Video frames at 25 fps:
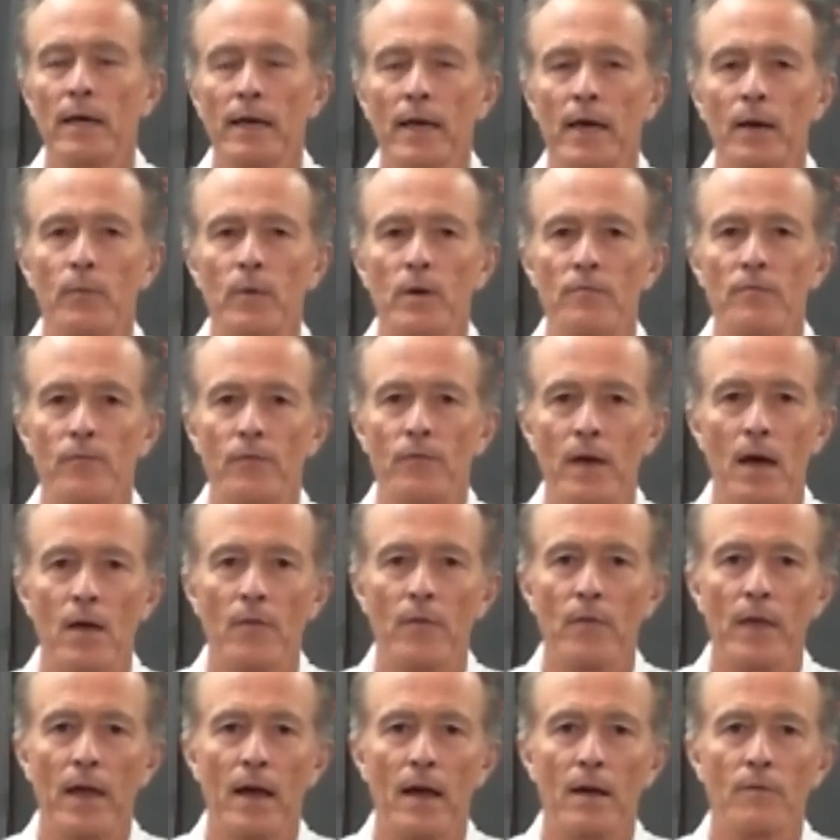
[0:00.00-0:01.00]
And we
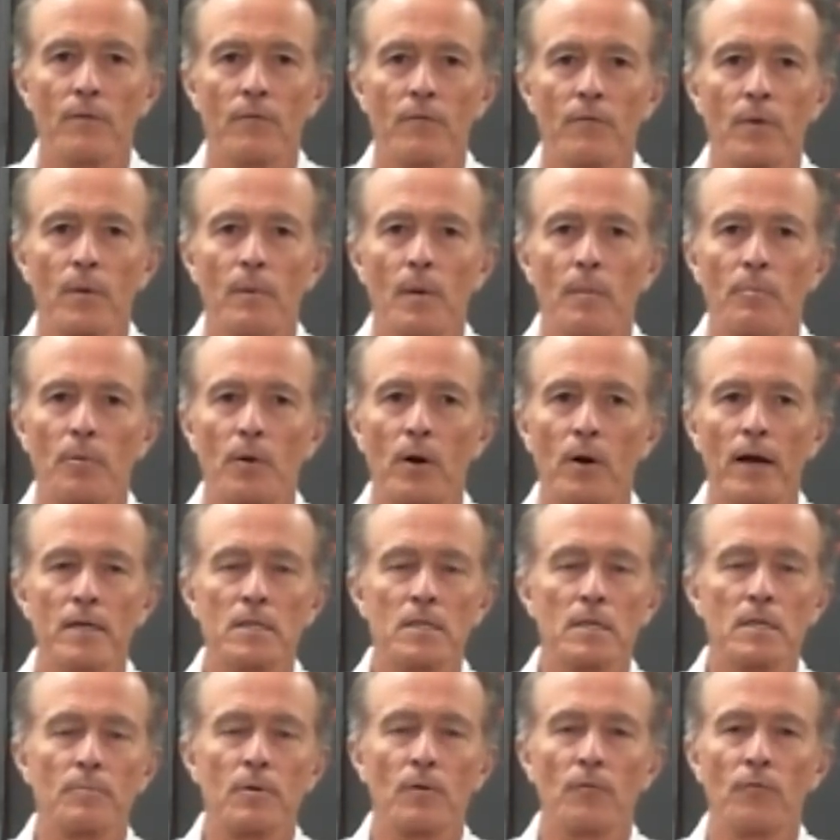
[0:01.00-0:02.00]
found that from a
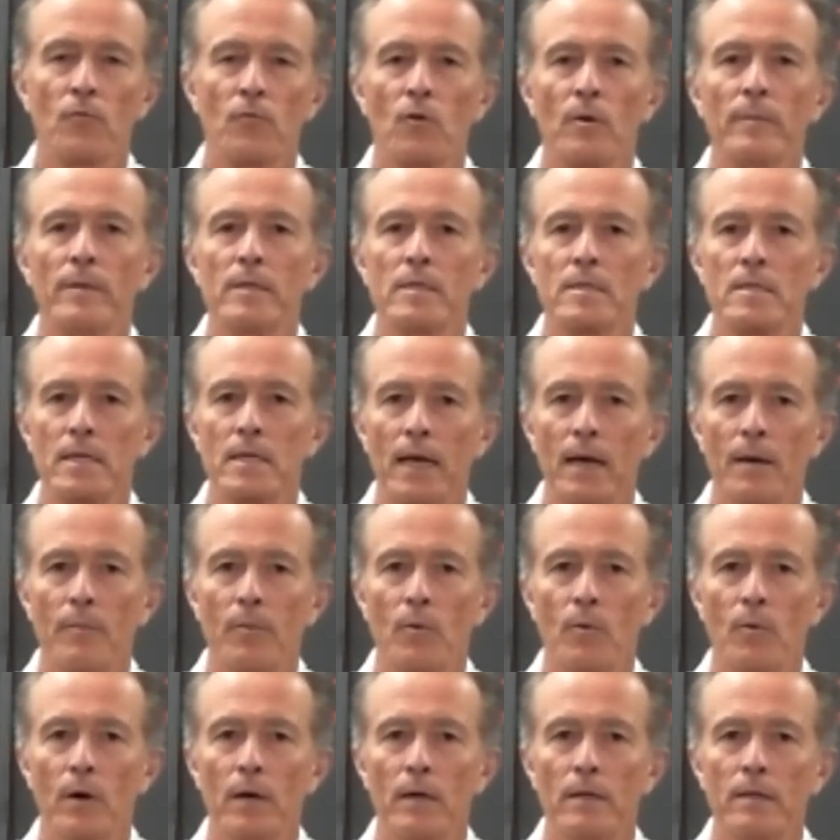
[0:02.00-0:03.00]
price and performance
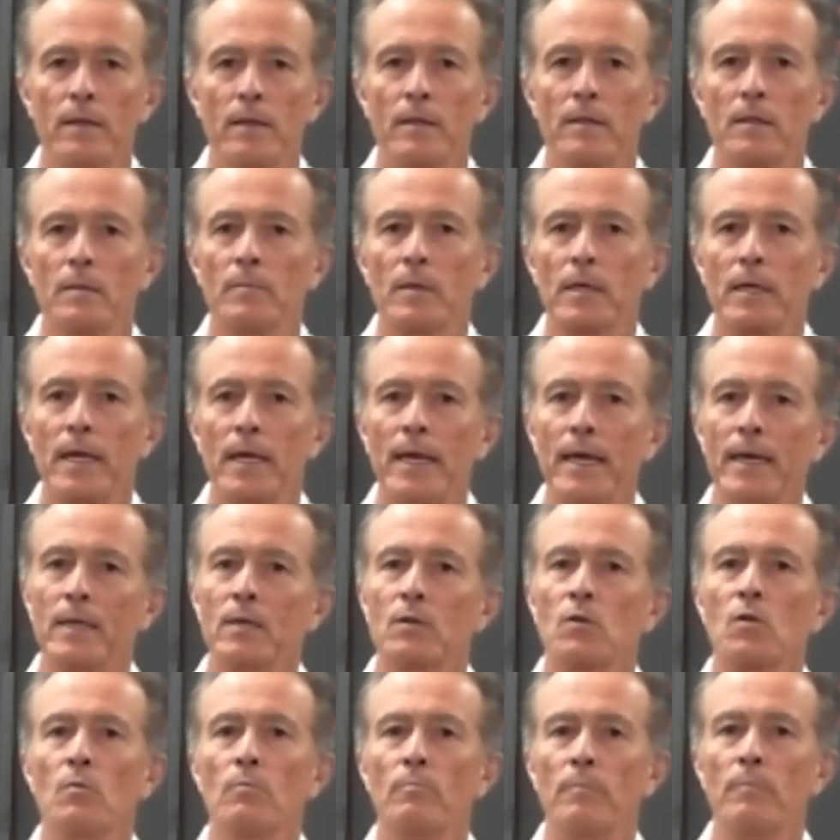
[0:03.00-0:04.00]
standpoint, that the
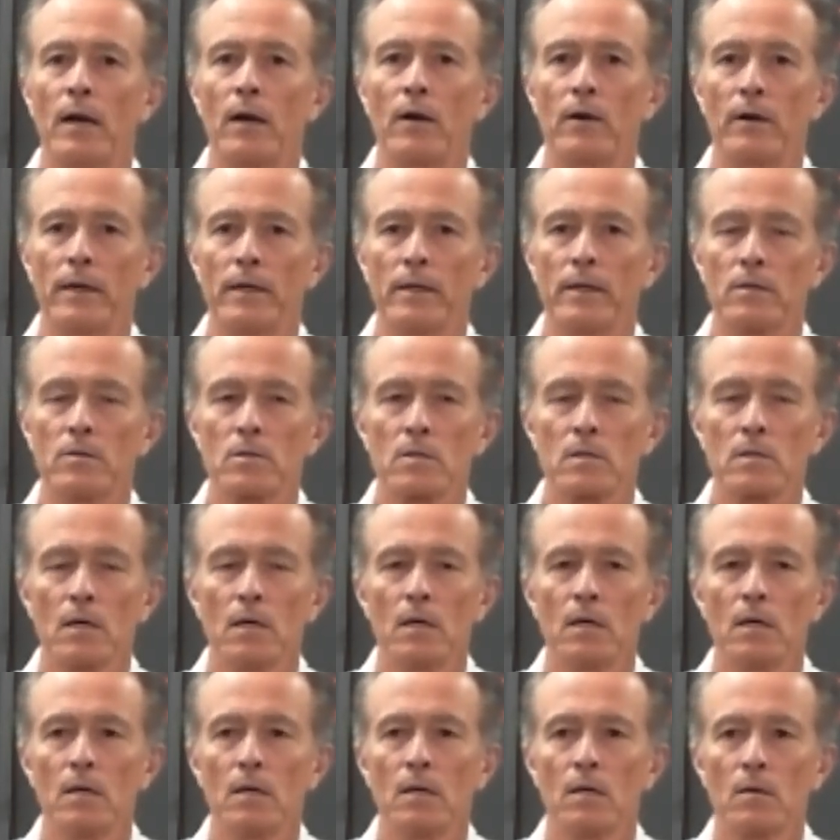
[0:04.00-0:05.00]
mechanical bearings
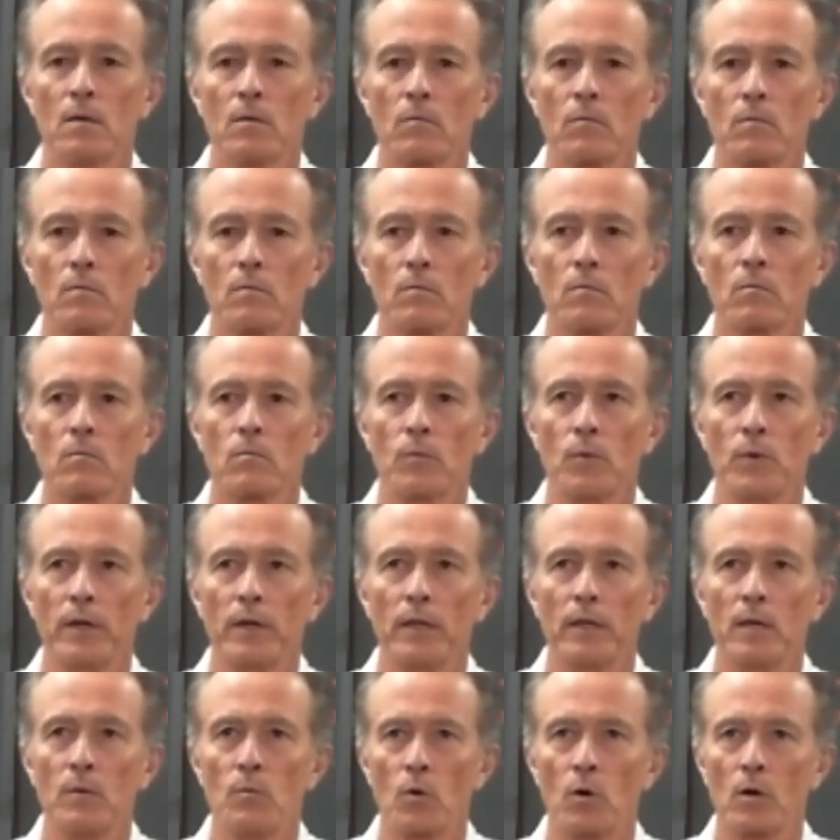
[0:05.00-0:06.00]

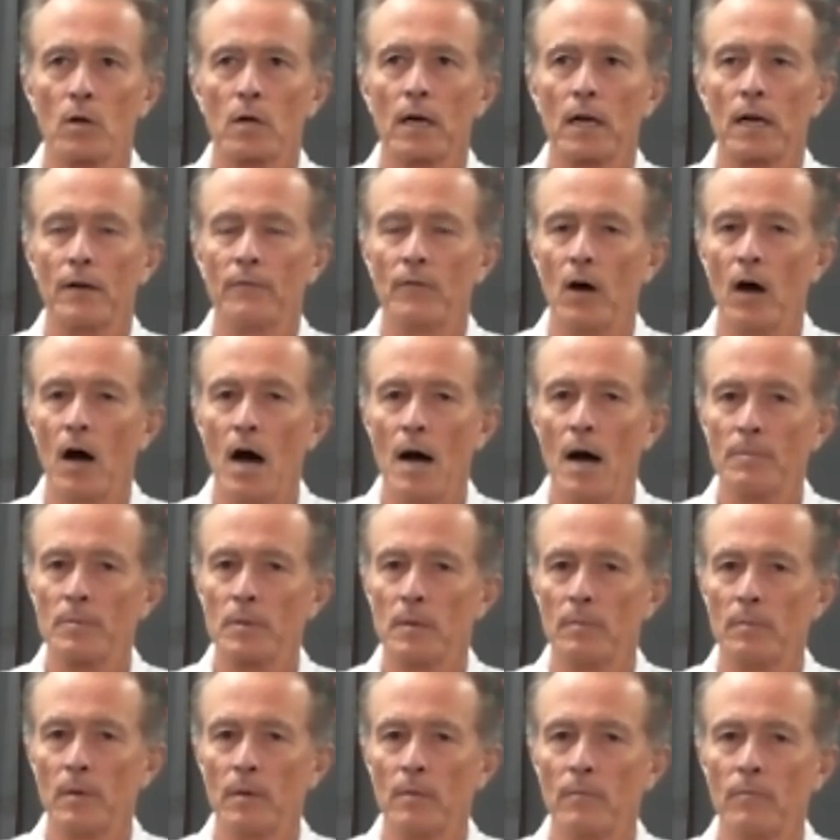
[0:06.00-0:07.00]
really were kind of
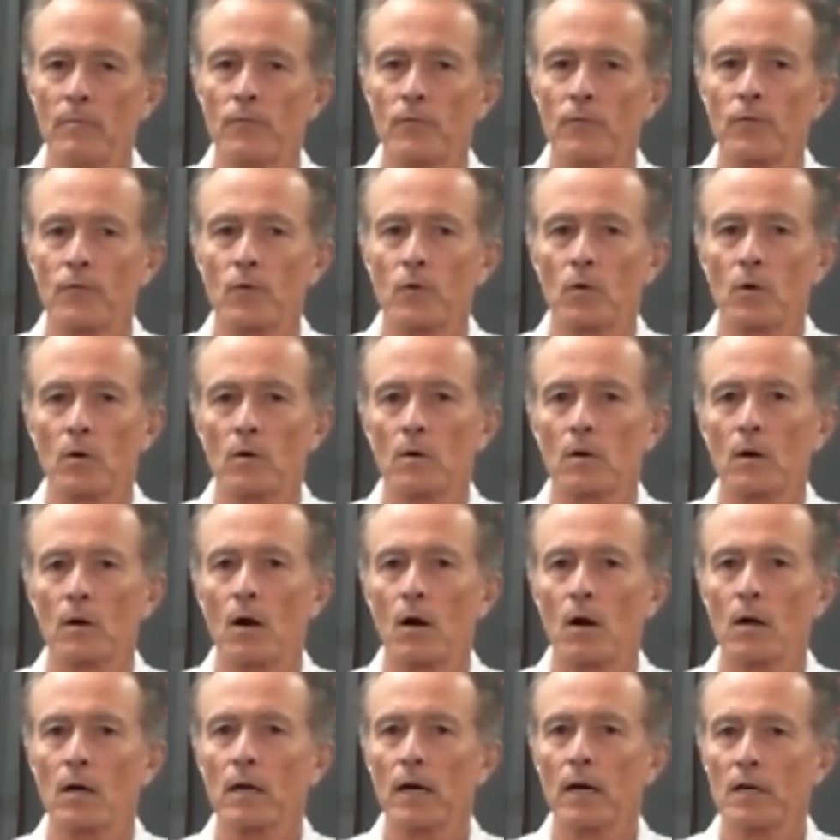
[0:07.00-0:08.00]
optimum for
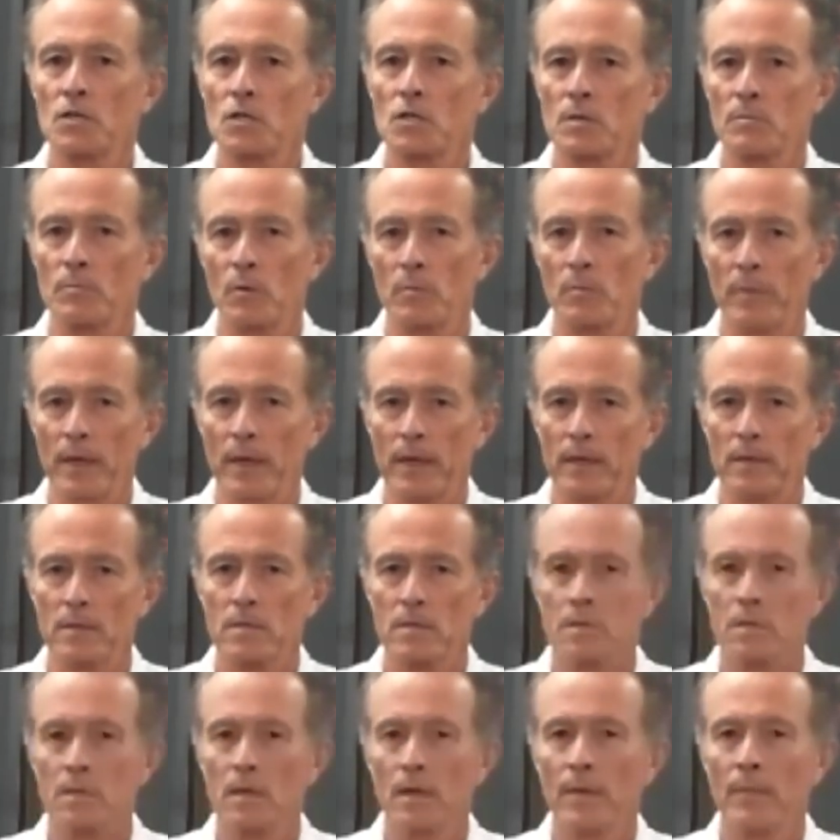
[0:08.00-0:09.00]
our customer
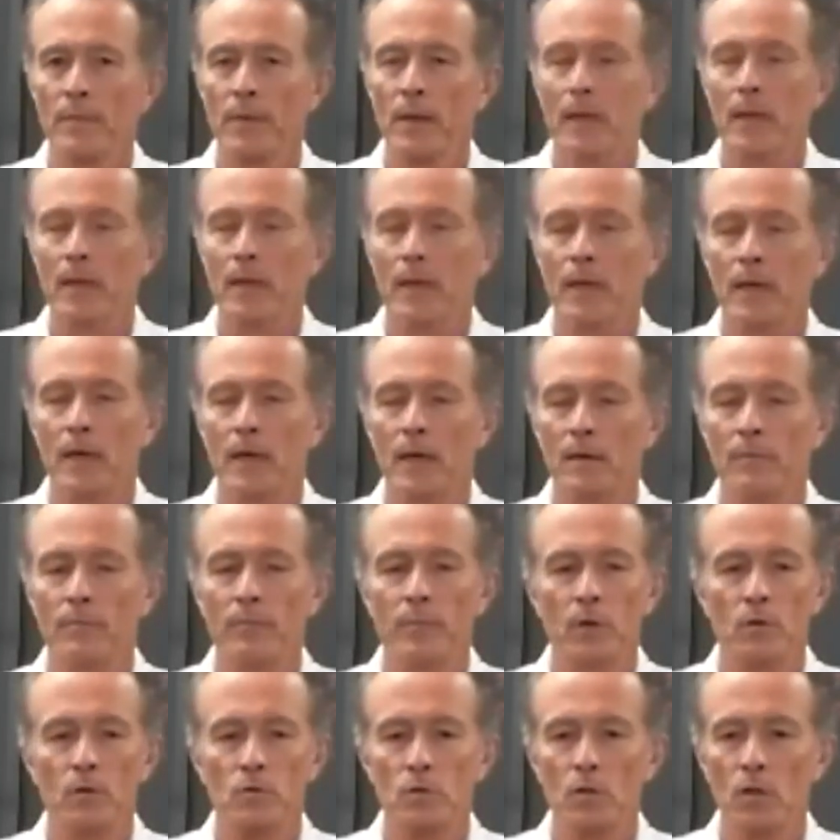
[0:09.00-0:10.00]
base.
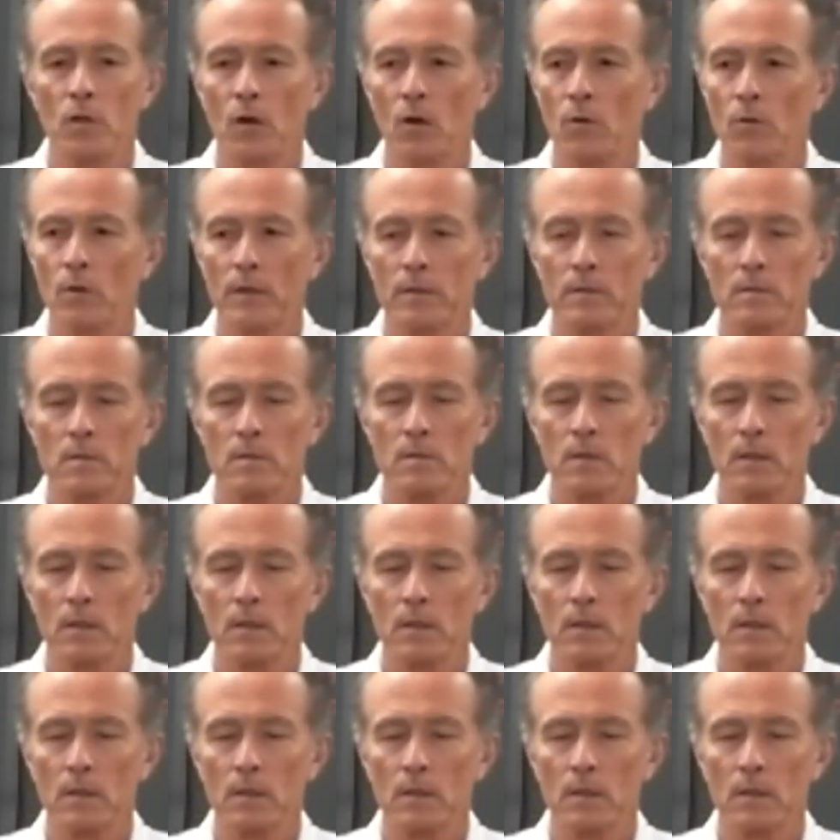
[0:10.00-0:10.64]
It's